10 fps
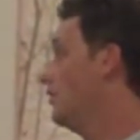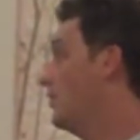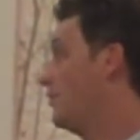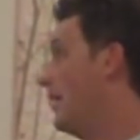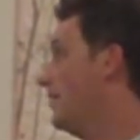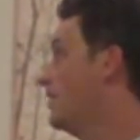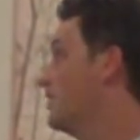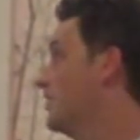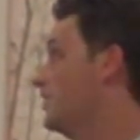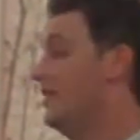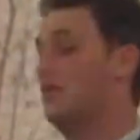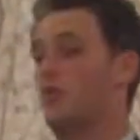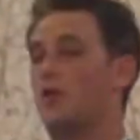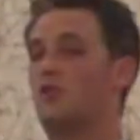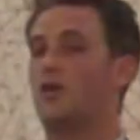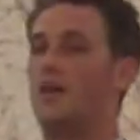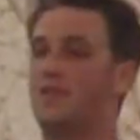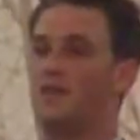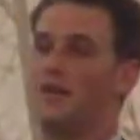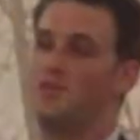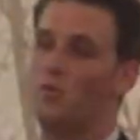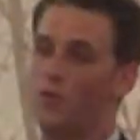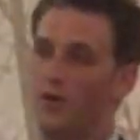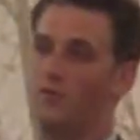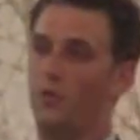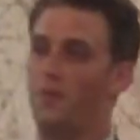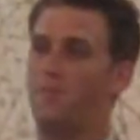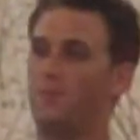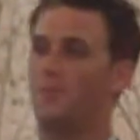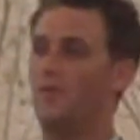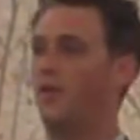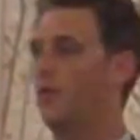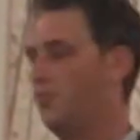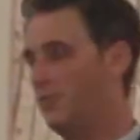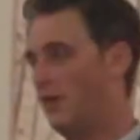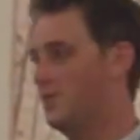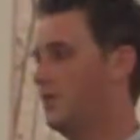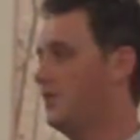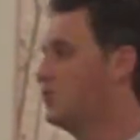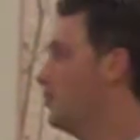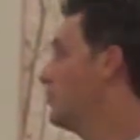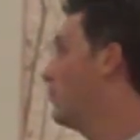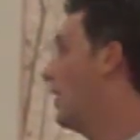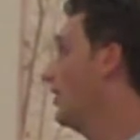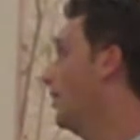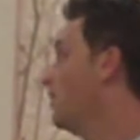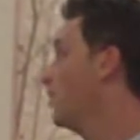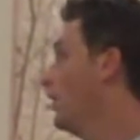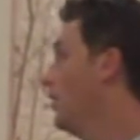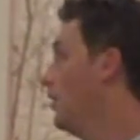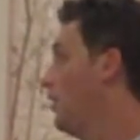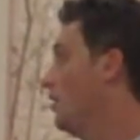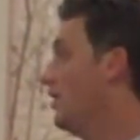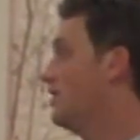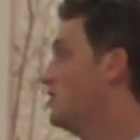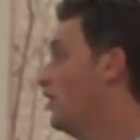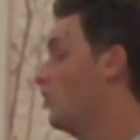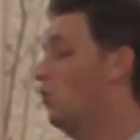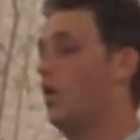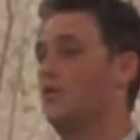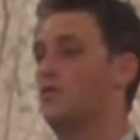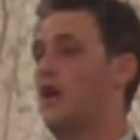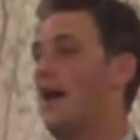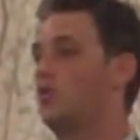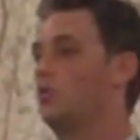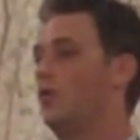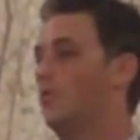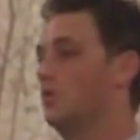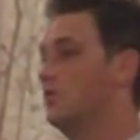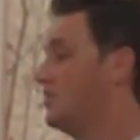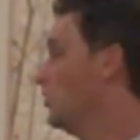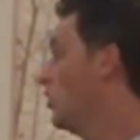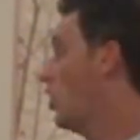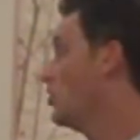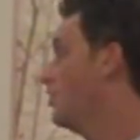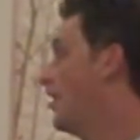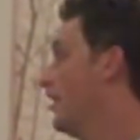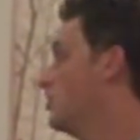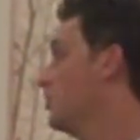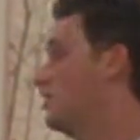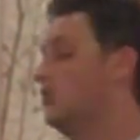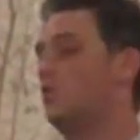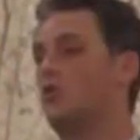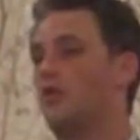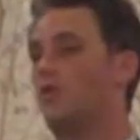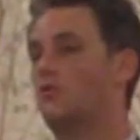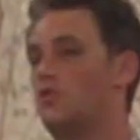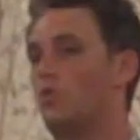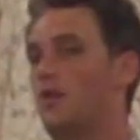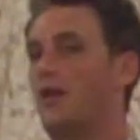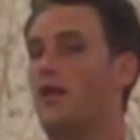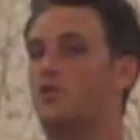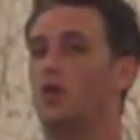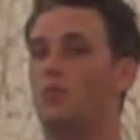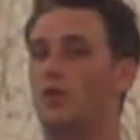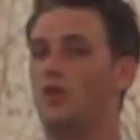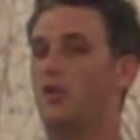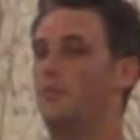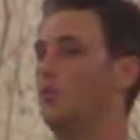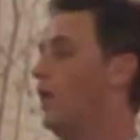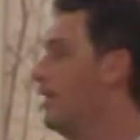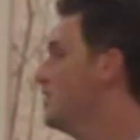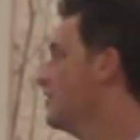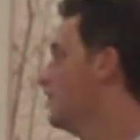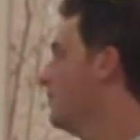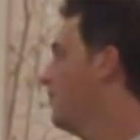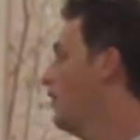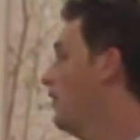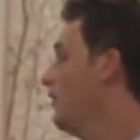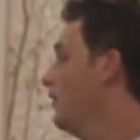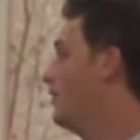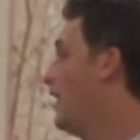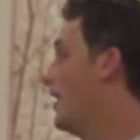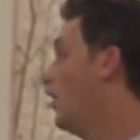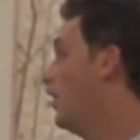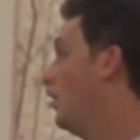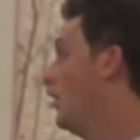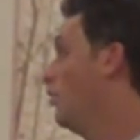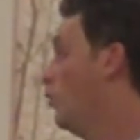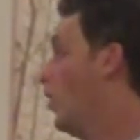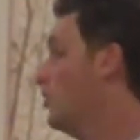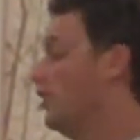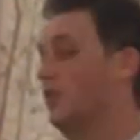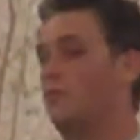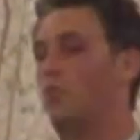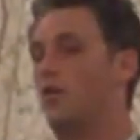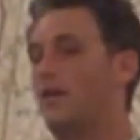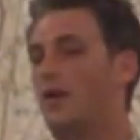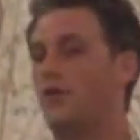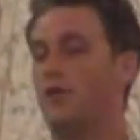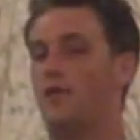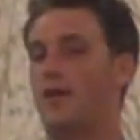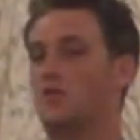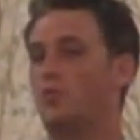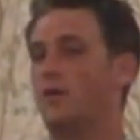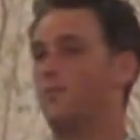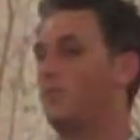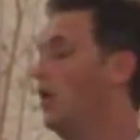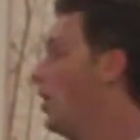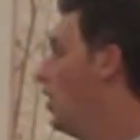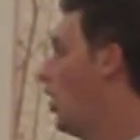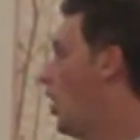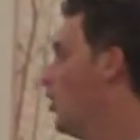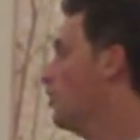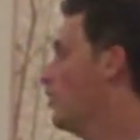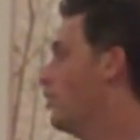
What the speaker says: The demand does exist. So here's our case study. This is what we're here for. That was the history of Spotlight. Case study number 1, these are actual numbers. This is a large financial institution that owns a suite, an NHL building in the Midwest. In 1 year, 1 calendar year in that suite, $150,000